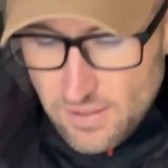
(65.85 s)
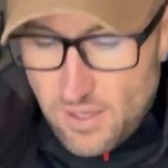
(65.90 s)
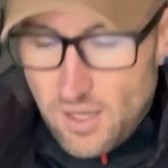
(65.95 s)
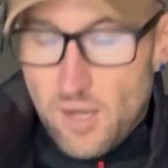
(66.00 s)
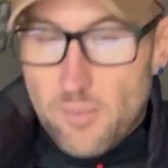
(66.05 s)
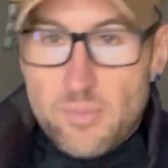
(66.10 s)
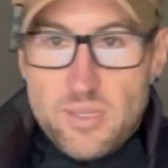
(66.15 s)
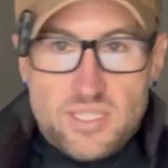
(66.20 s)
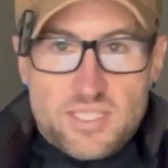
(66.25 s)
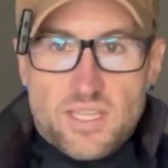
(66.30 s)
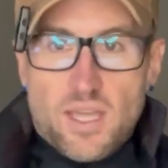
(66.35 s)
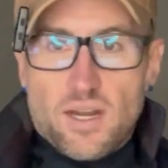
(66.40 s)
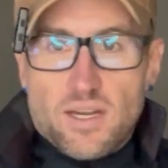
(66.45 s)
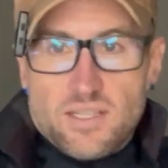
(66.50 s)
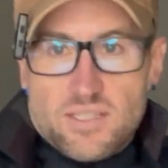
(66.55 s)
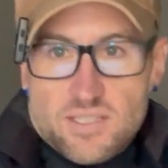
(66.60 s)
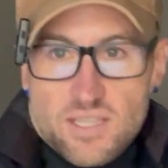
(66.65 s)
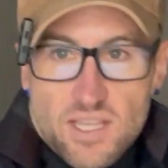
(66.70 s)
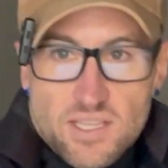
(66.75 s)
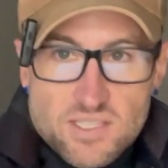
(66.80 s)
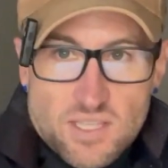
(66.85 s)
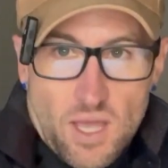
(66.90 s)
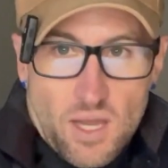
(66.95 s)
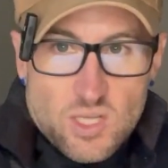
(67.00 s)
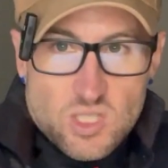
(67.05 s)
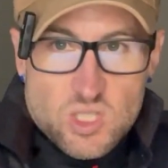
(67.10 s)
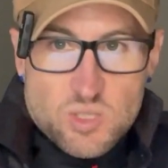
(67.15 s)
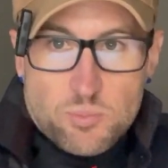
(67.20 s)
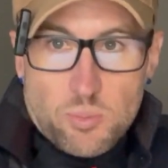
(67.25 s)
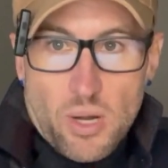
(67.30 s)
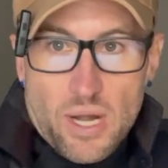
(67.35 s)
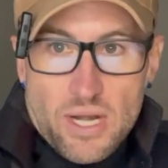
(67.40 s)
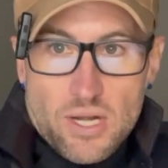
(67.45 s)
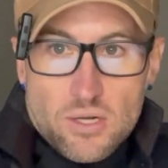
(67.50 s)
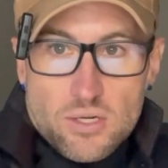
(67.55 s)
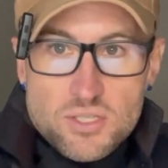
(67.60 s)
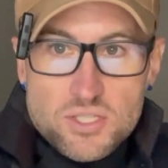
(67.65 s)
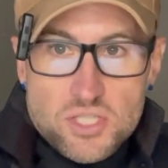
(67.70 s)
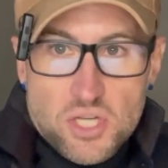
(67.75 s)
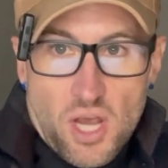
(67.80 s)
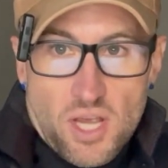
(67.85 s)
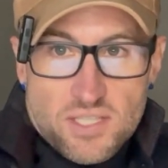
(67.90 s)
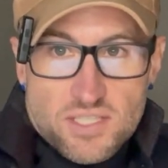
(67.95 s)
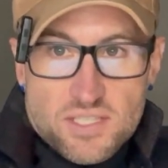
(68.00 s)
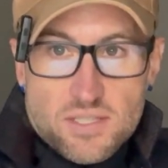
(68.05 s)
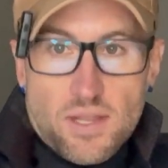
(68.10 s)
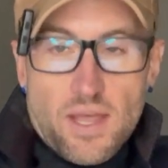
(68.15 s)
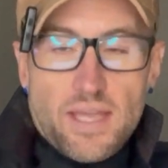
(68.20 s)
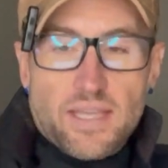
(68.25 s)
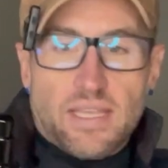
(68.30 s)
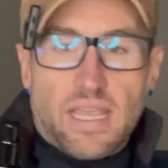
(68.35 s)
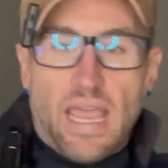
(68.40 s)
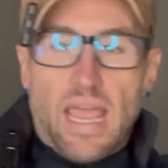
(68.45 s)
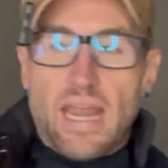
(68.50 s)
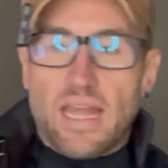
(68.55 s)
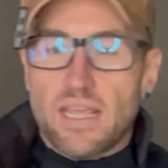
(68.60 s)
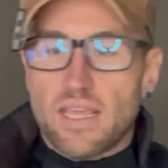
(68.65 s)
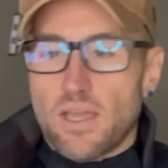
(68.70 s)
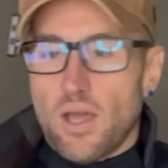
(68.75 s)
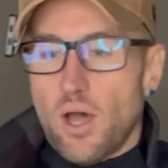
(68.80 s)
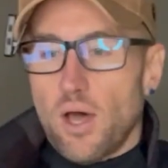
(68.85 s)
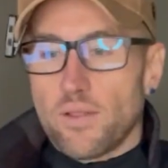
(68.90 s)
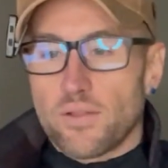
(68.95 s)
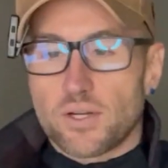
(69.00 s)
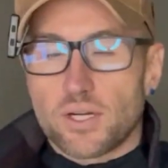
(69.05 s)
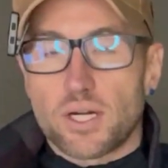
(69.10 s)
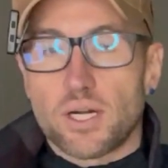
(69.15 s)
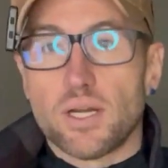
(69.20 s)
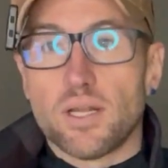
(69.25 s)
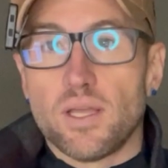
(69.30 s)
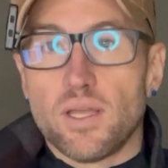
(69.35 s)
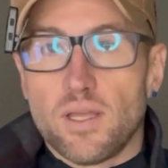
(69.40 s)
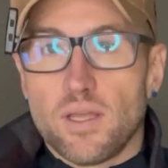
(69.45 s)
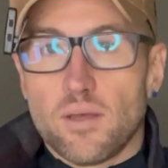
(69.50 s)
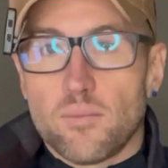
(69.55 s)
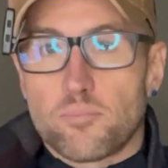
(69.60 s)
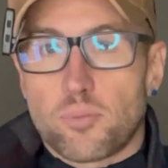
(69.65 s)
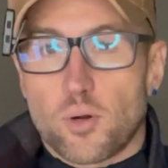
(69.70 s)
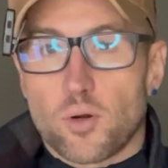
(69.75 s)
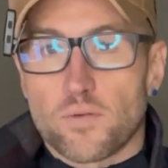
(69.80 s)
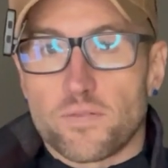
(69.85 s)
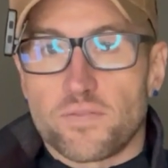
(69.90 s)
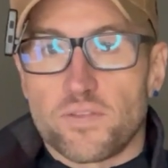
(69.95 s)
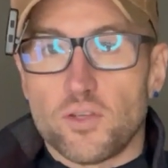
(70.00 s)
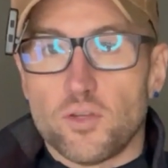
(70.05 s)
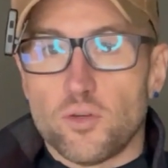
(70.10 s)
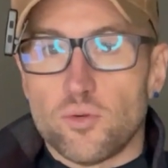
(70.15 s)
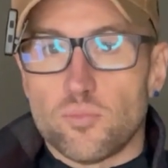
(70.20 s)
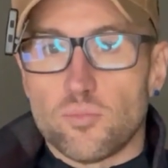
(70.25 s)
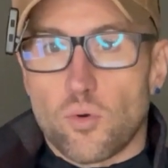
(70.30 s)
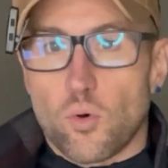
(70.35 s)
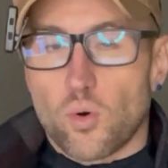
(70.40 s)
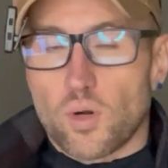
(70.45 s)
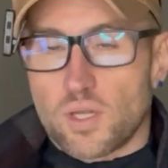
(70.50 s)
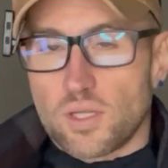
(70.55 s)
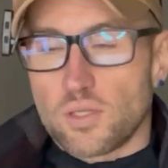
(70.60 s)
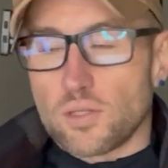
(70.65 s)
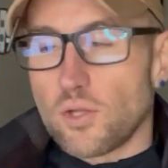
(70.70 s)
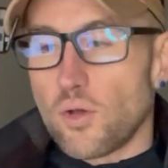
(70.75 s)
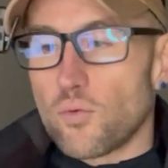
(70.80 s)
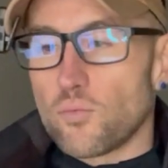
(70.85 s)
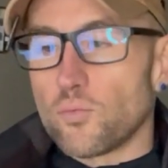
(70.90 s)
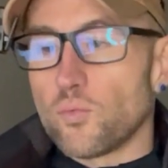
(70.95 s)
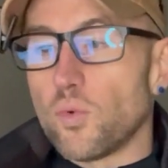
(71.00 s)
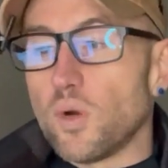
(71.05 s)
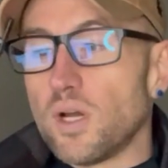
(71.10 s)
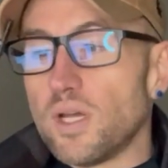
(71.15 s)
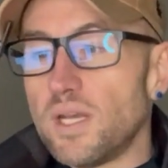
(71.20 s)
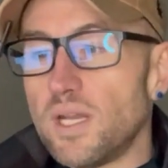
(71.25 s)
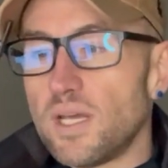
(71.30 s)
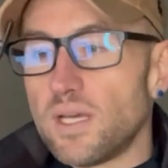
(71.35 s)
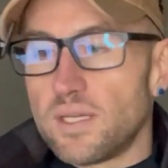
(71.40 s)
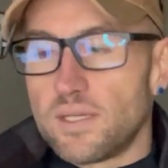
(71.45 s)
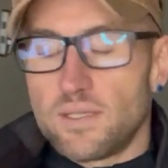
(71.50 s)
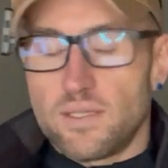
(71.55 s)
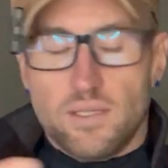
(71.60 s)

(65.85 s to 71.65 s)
It's got a sprayer just like any other perfume or cologne would.